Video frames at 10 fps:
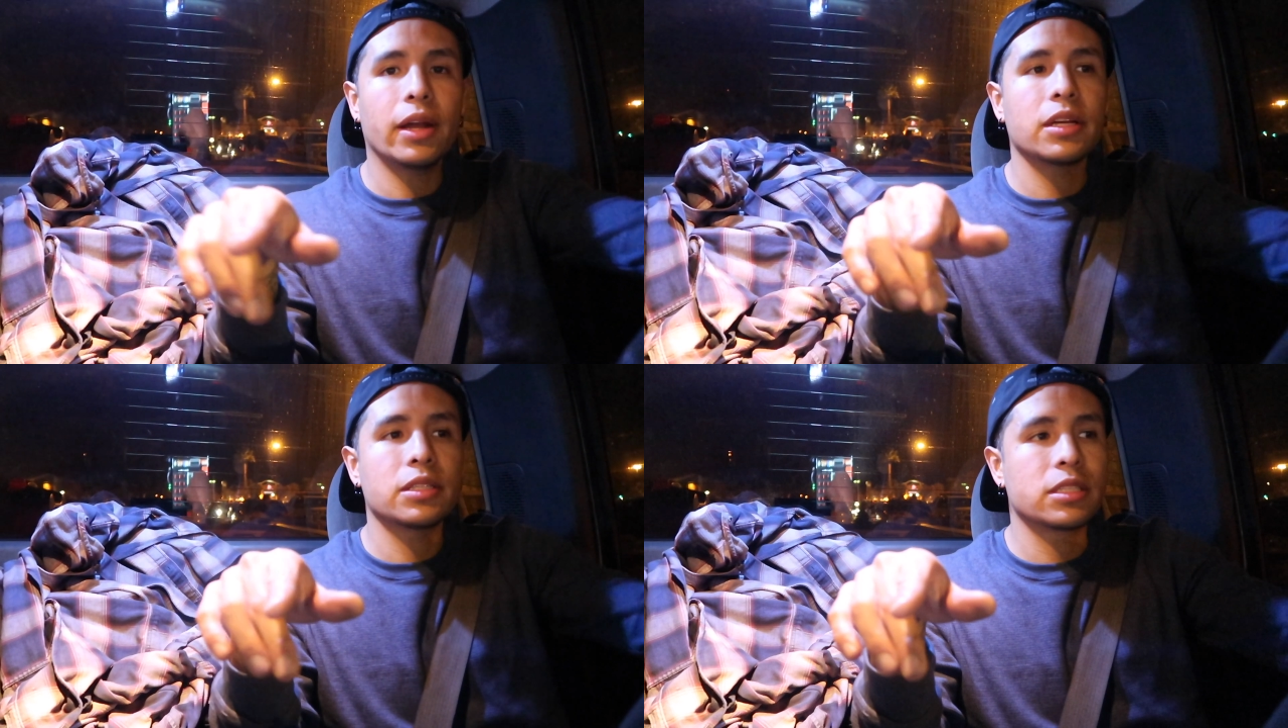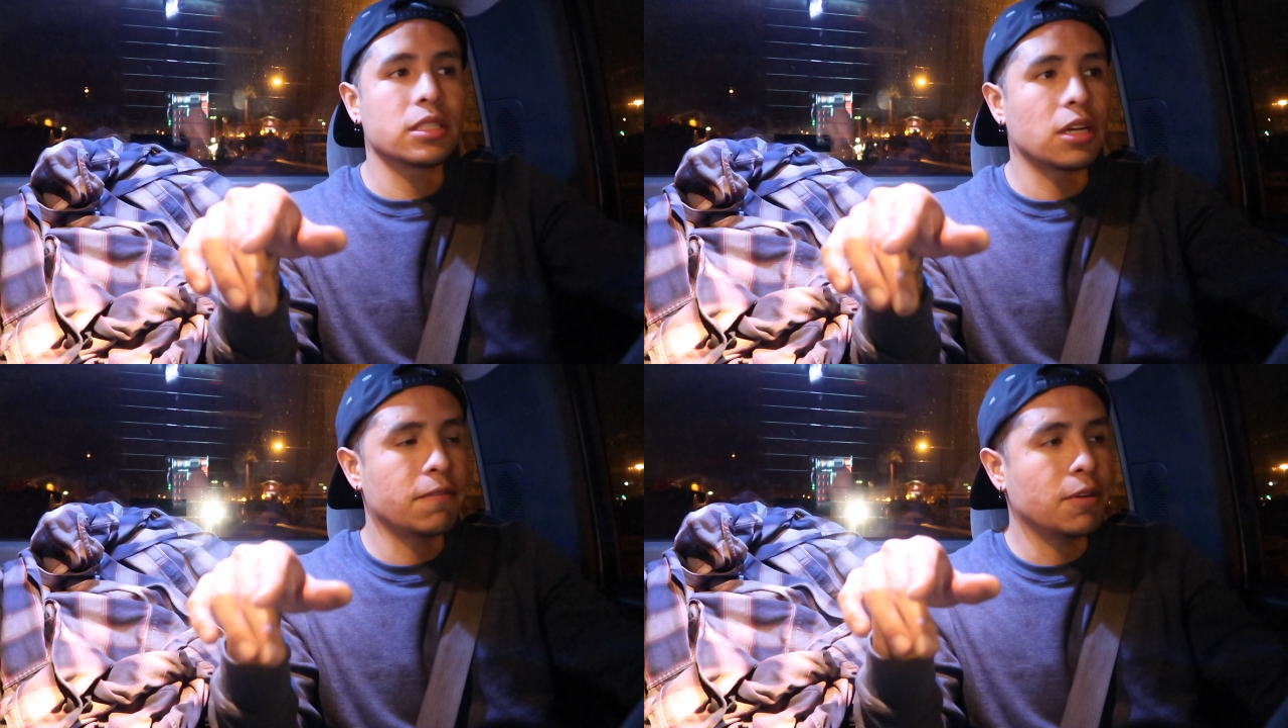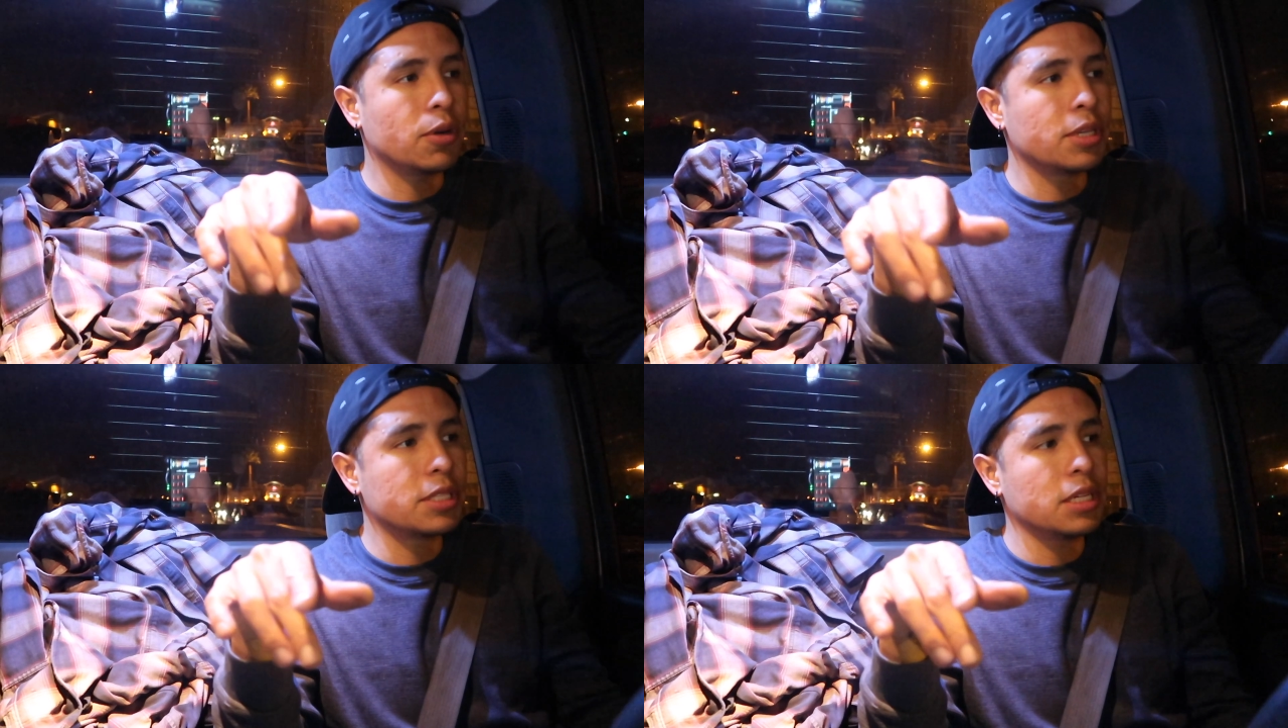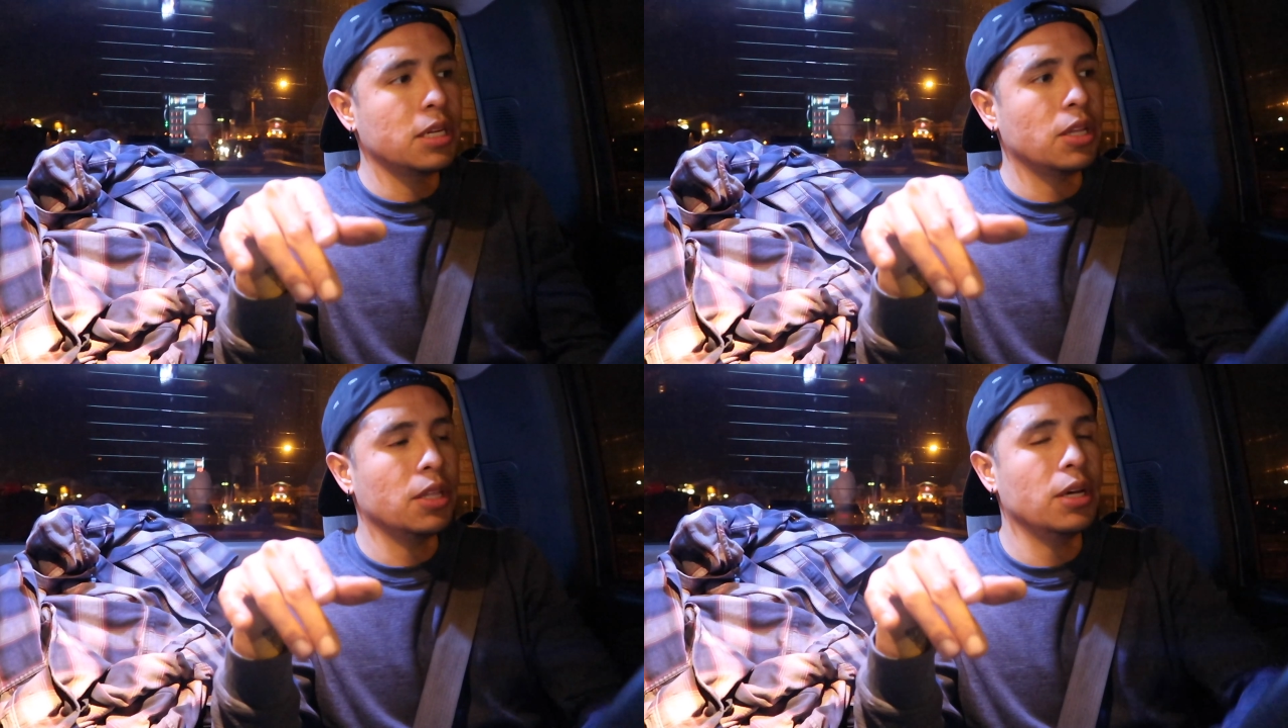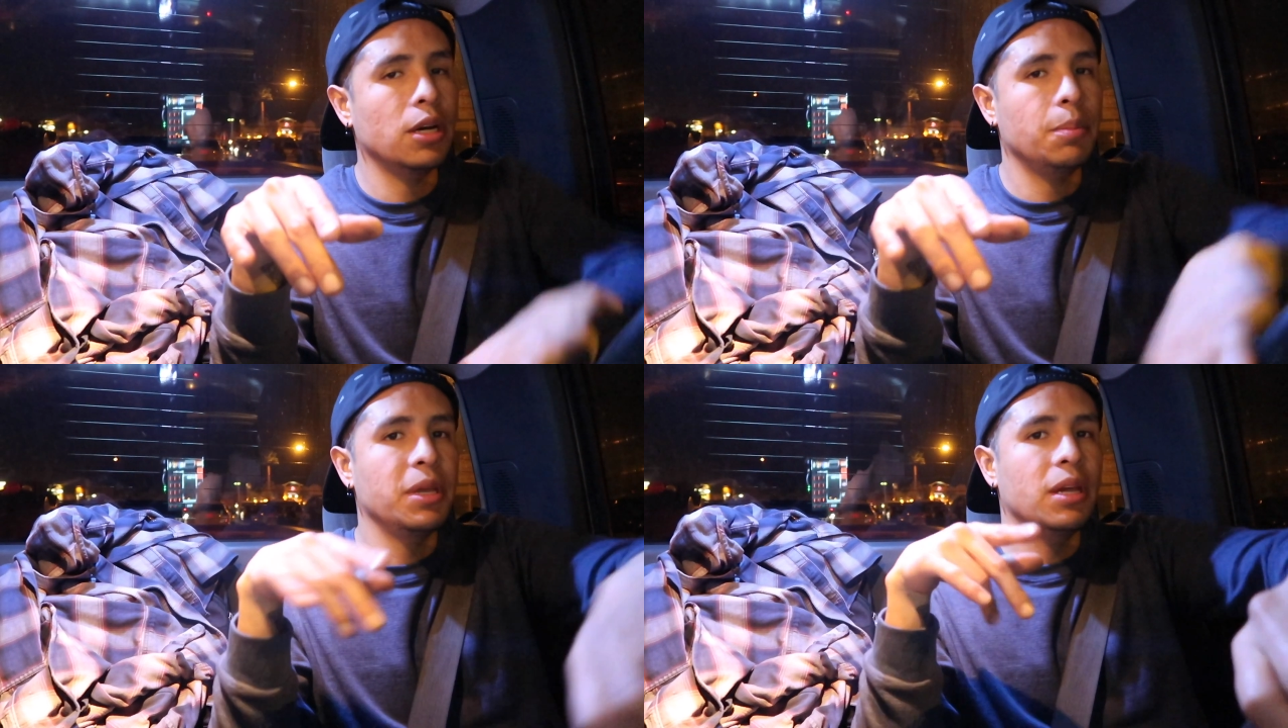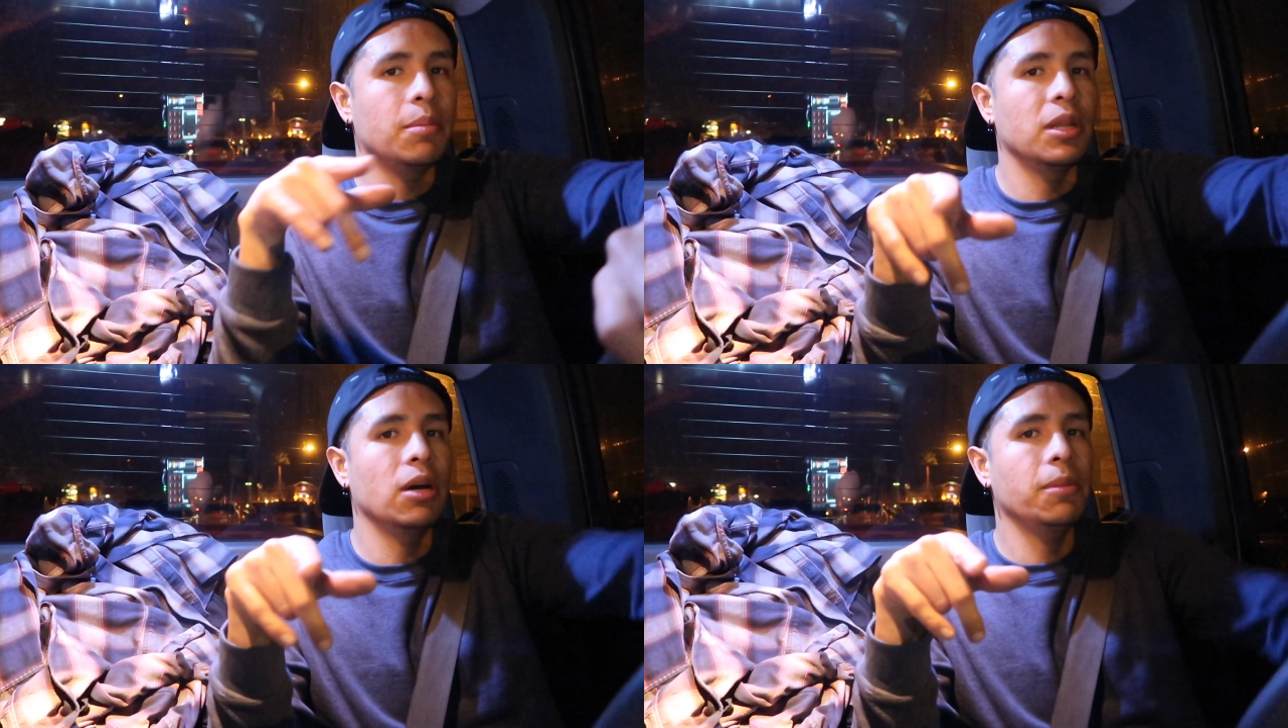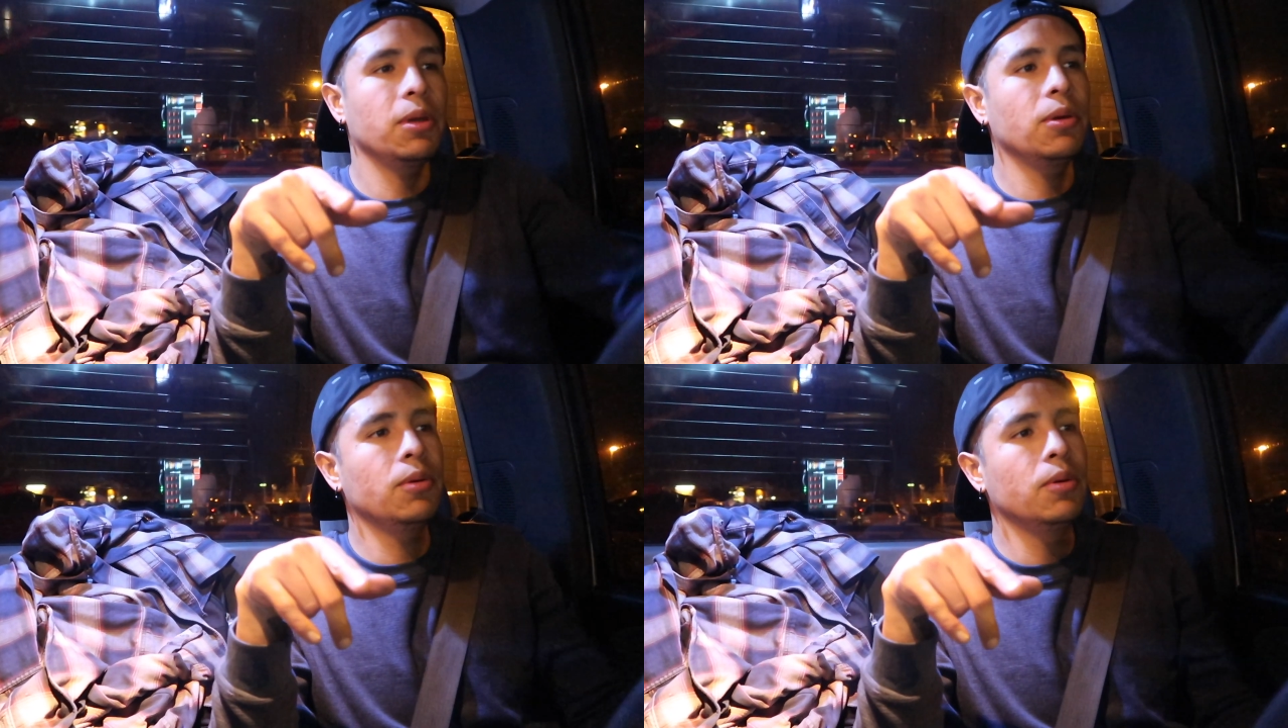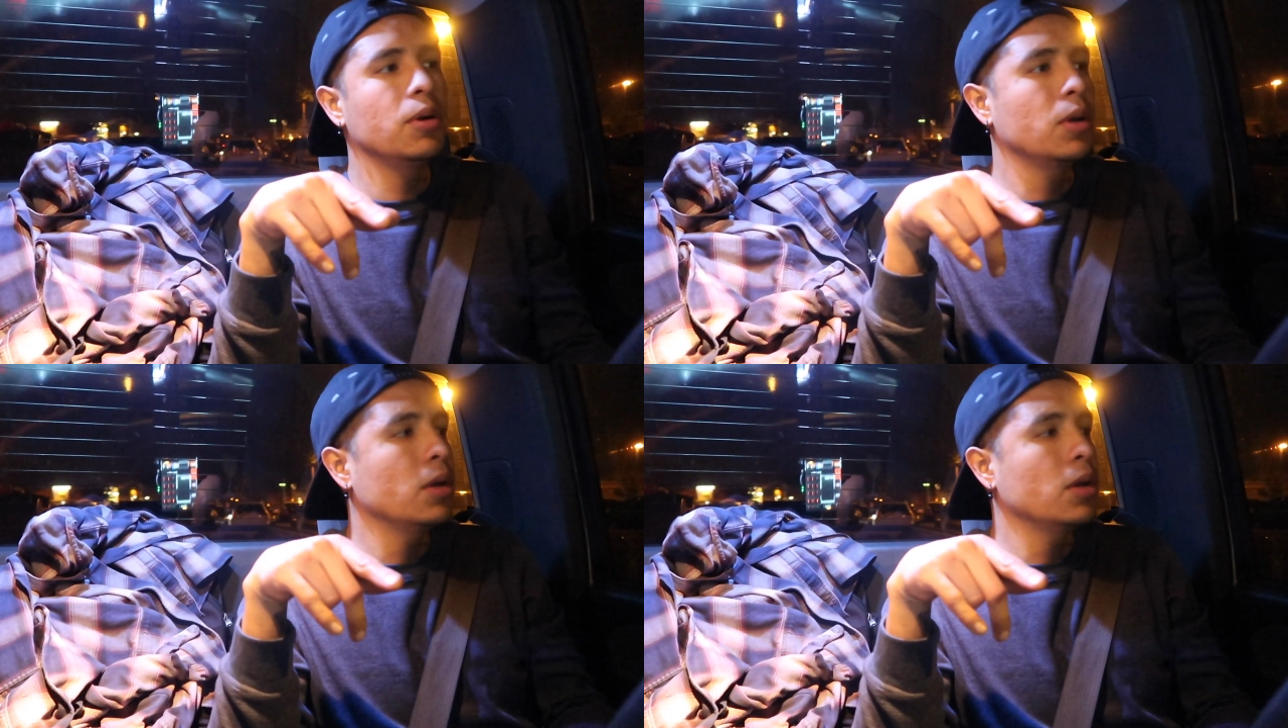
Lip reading: I could start focusing on the BMW